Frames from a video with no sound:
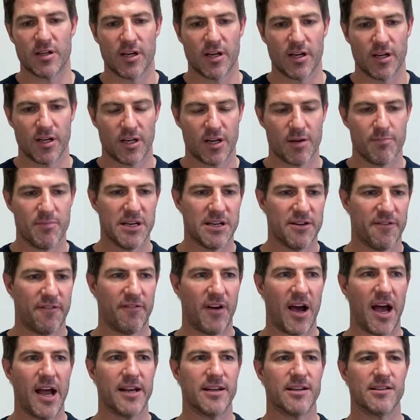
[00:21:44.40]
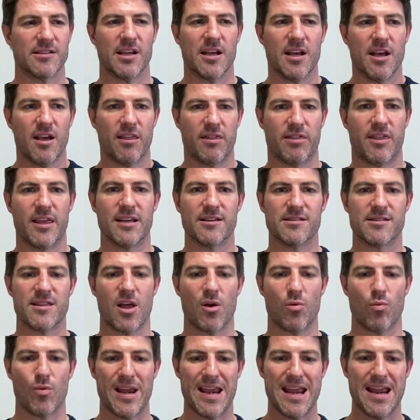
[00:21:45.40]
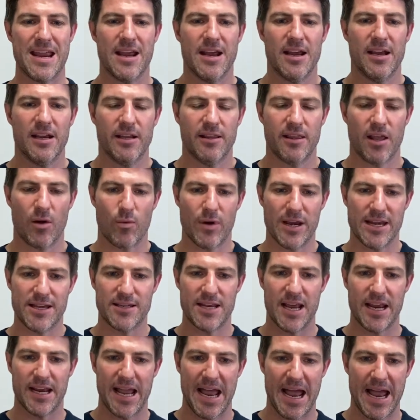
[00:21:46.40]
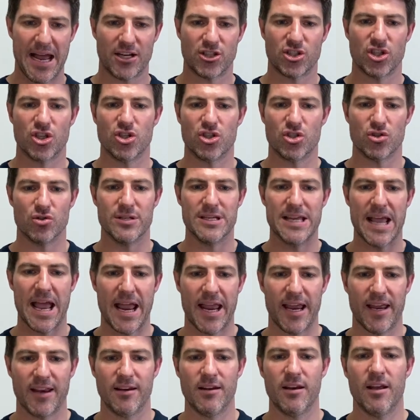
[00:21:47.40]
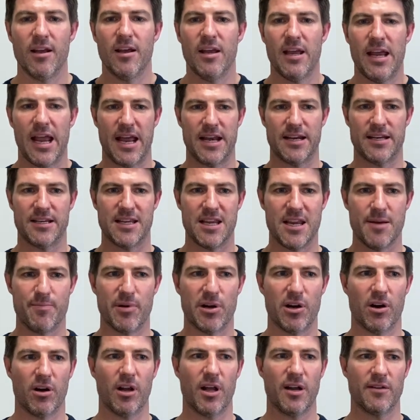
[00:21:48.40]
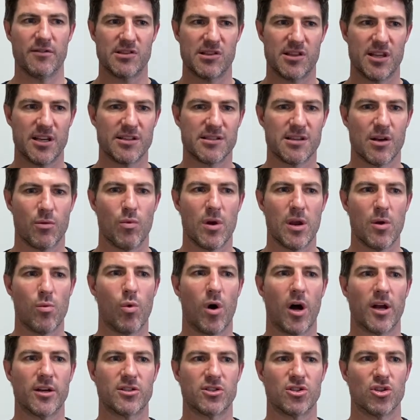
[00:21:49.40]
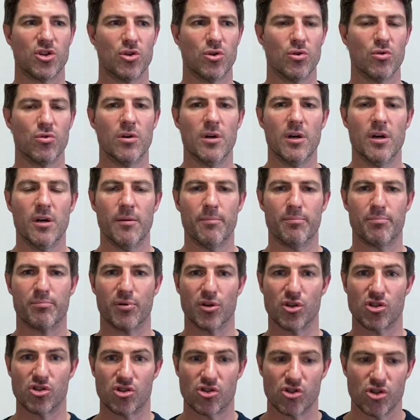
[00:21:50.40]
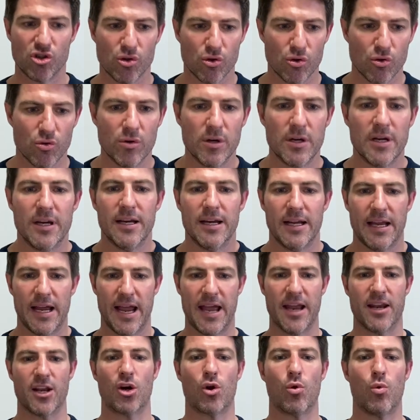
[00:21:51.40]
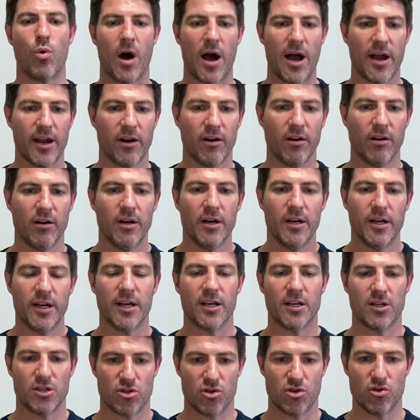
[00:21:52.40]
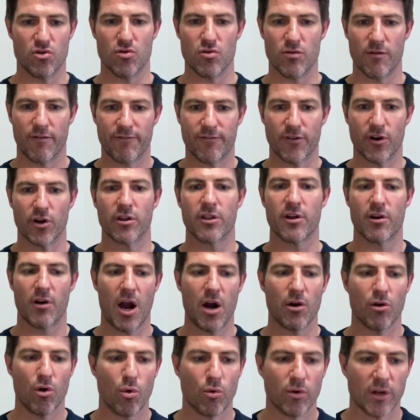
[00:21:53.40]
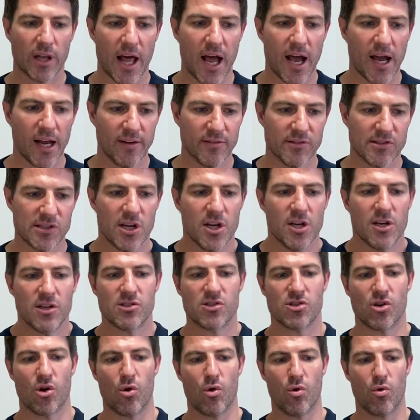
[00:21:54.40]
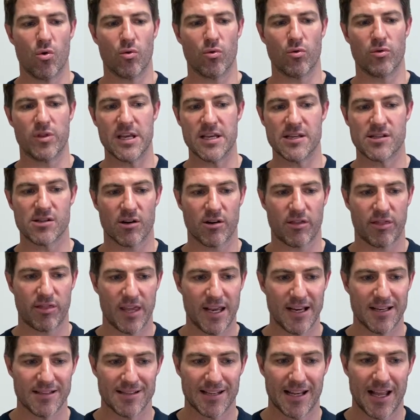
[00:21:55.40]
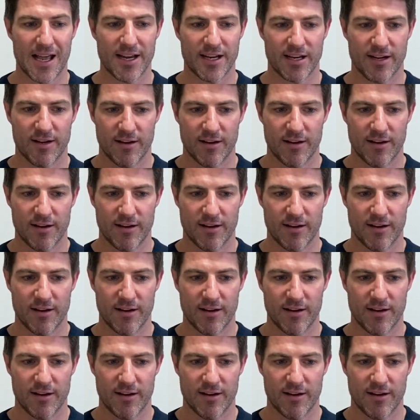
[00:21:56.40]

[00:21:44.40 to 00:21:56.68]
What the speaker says: can be defined as things that we take action to gain and keep in our lives, things that we want to pursue and acquire to further our own lives. So these are things like